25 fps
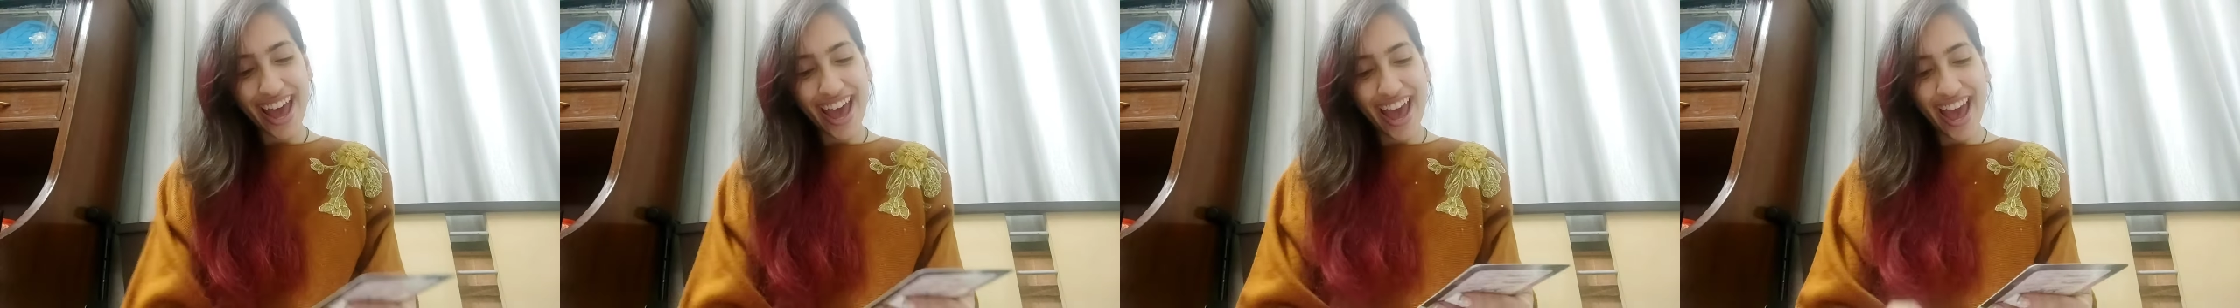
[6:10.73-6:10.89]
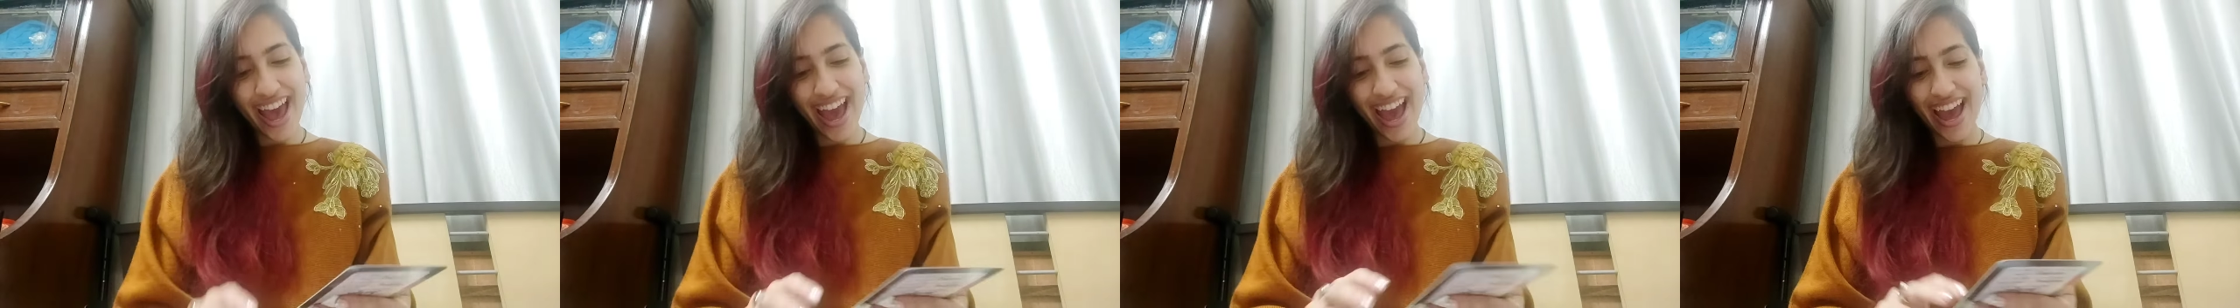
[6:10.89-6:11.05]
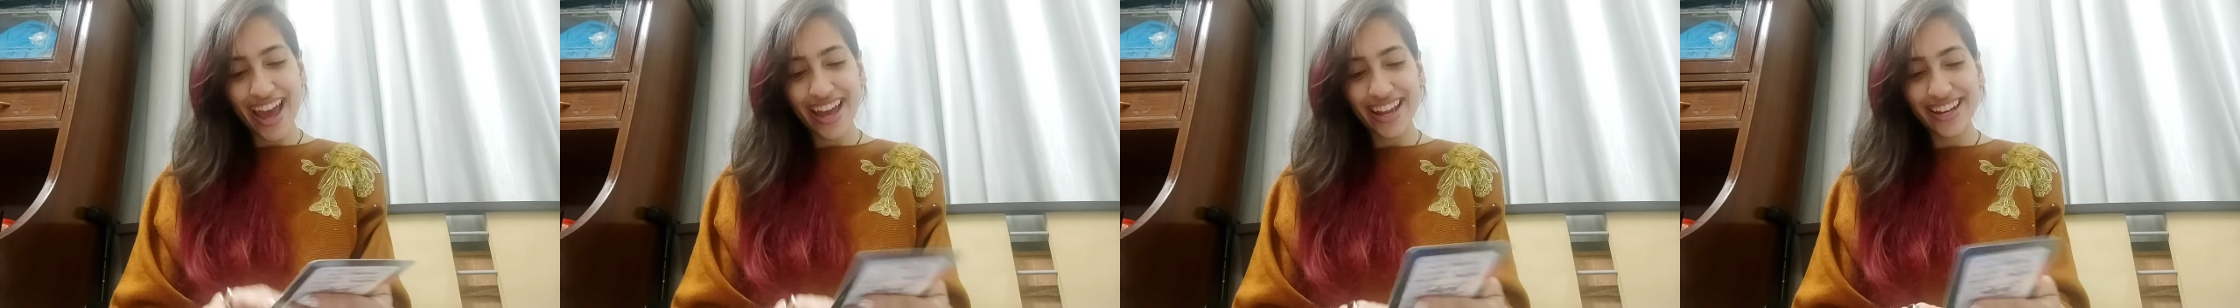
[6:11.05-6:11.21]

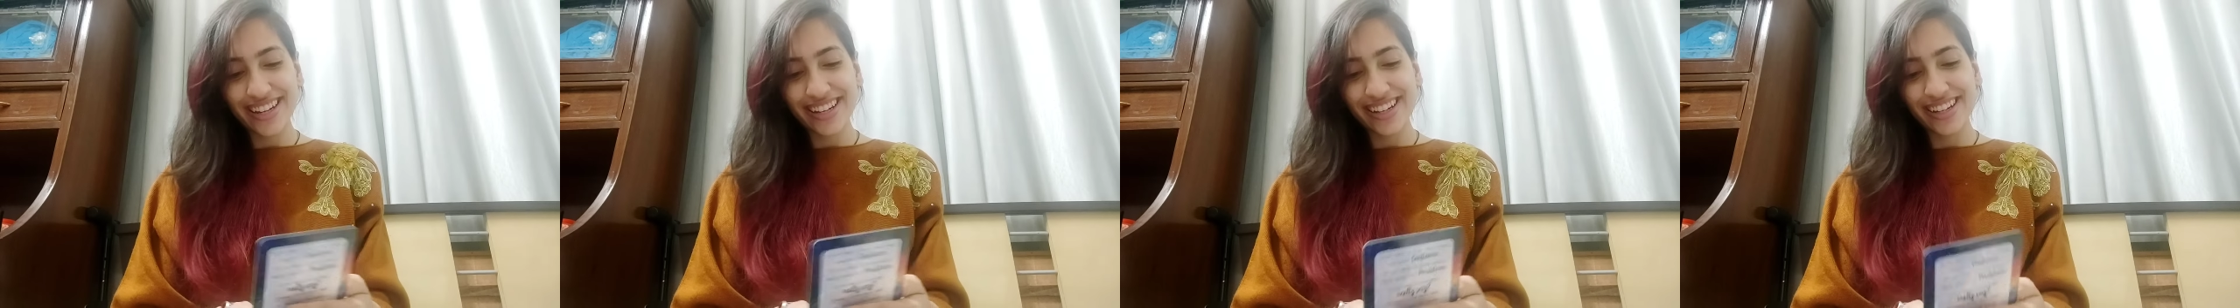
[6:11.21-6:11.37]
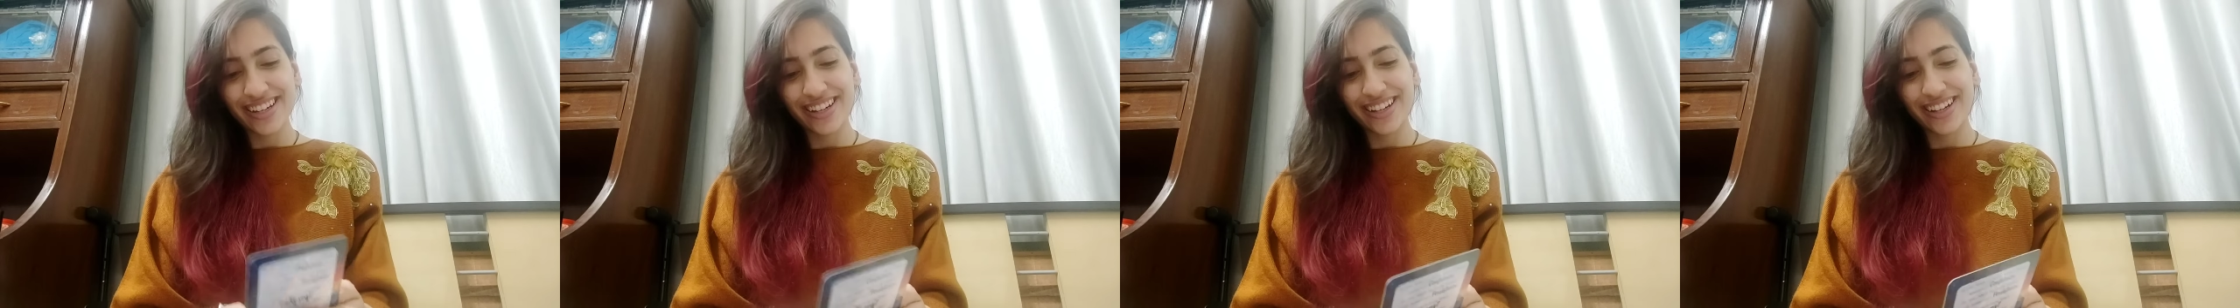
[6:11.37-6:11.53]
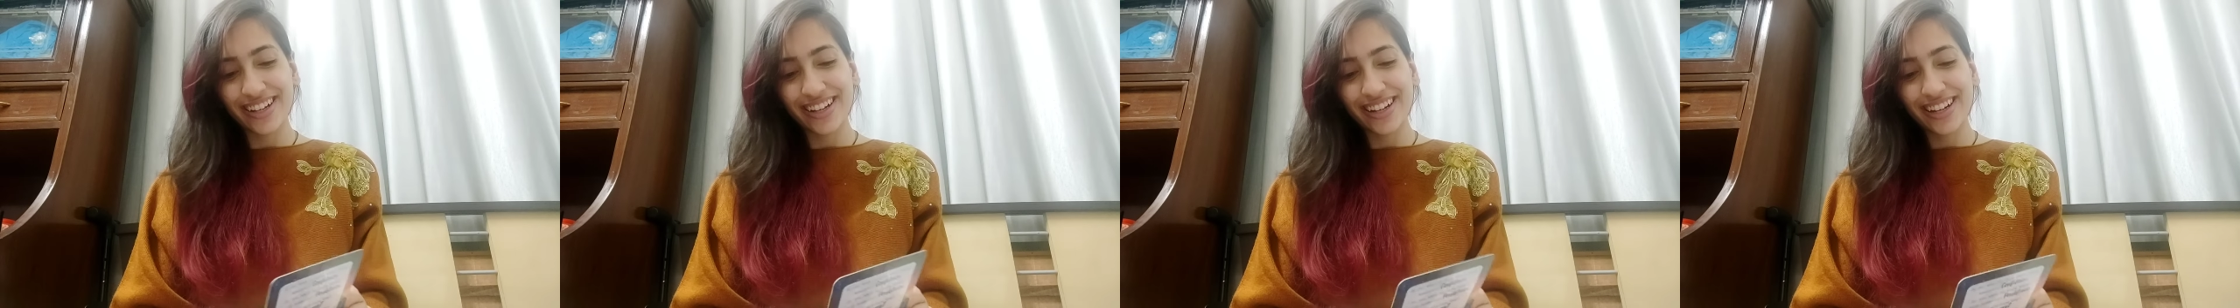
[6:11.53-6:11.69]
and
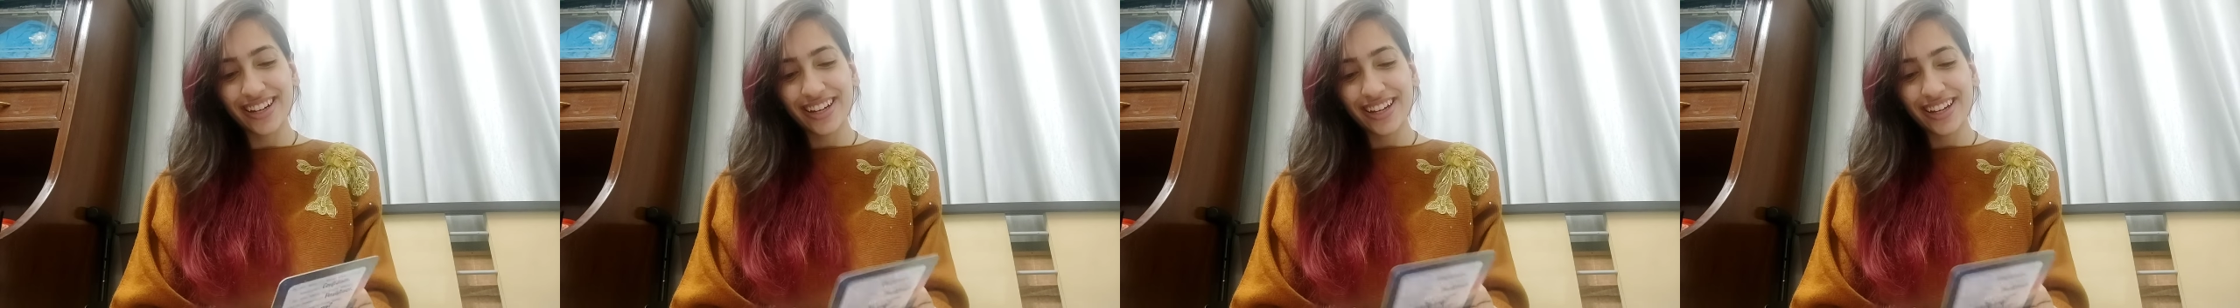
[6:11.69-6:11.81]
uh,